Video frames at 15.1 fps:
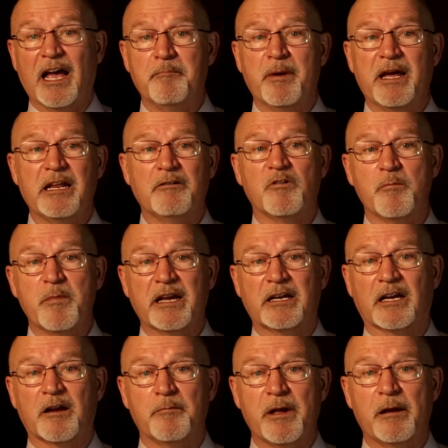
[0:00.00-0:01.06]
And many will
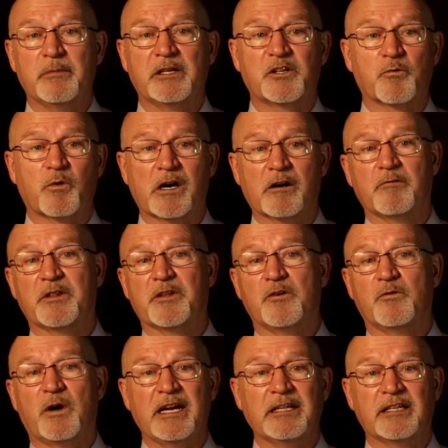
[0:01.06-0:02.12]
make a commitment to work
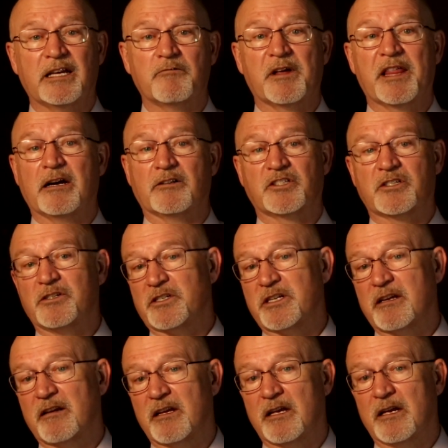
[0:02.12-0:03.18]
with you right then without
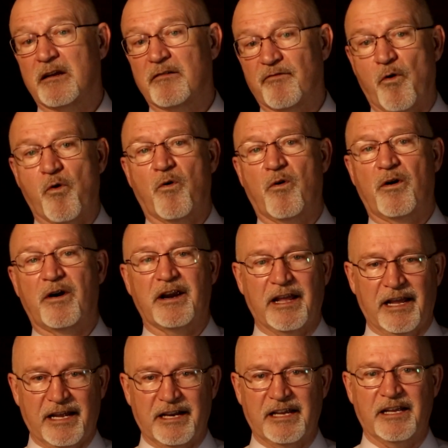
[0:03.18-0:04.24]
searching
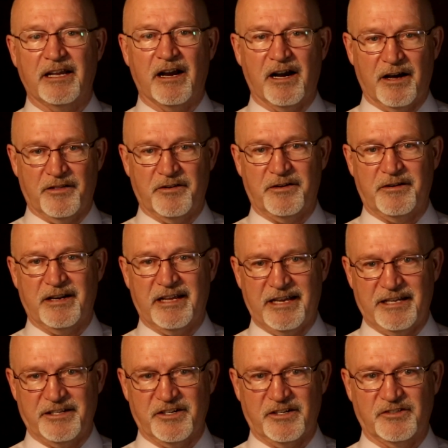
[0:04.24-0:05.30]
for any other
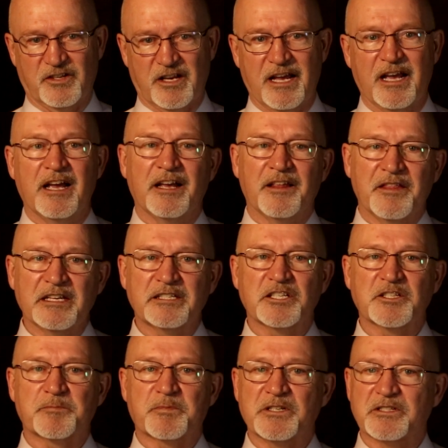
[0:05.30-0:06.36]
agents.
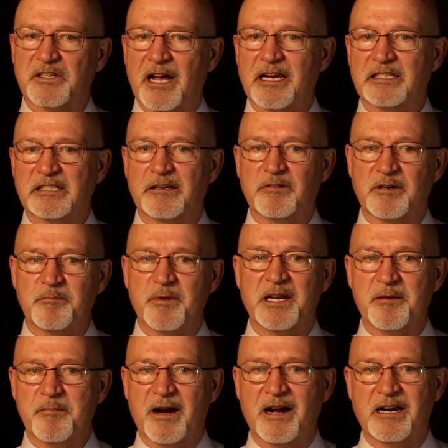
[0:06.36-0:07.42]
This is precisely what
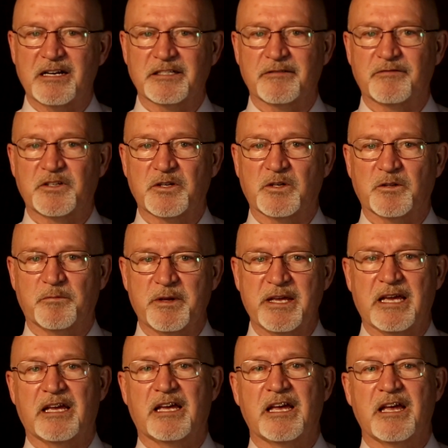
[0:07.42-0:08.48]
many buyers have told
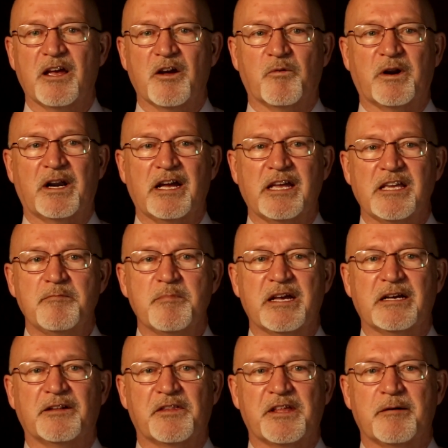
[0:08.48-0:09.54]
me. When I
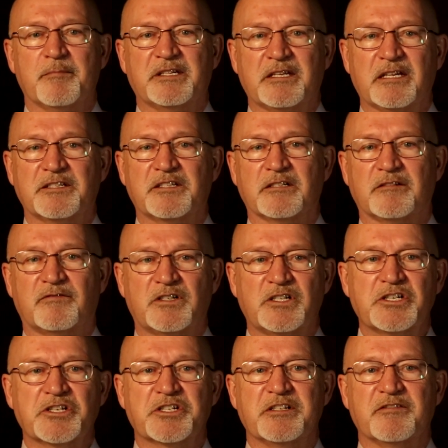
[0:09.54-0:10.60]
emailed them a digital
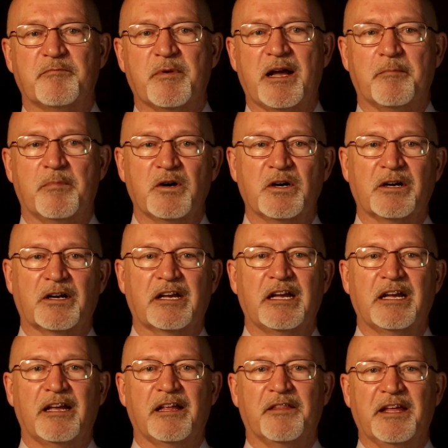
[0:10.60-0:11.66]
version of my book,
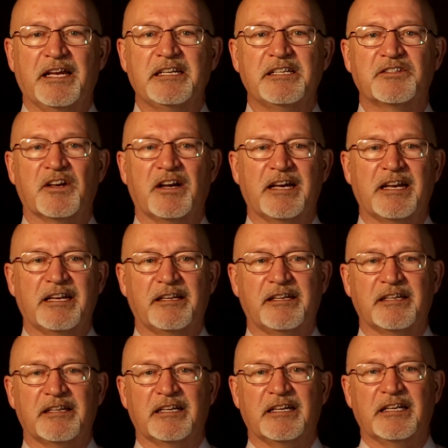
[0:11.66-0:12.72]
they
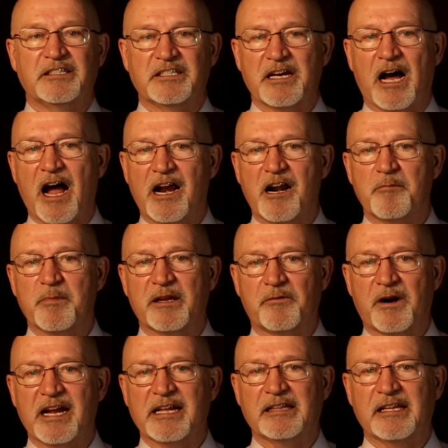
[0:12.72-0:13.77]
decided to hire
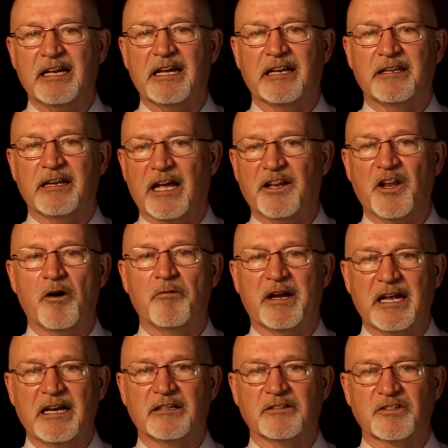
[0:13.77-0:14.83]
me right then and
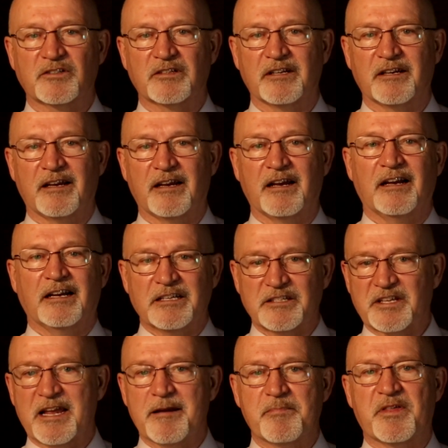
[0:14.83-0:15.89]
no one else.
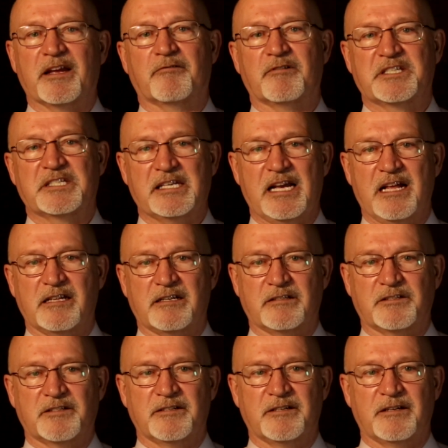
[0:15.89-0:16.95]
Same thing with
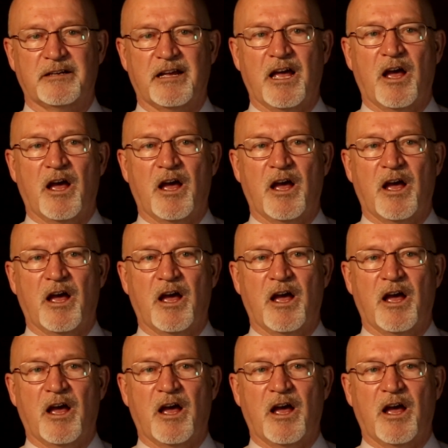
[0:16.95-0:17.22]
sellers.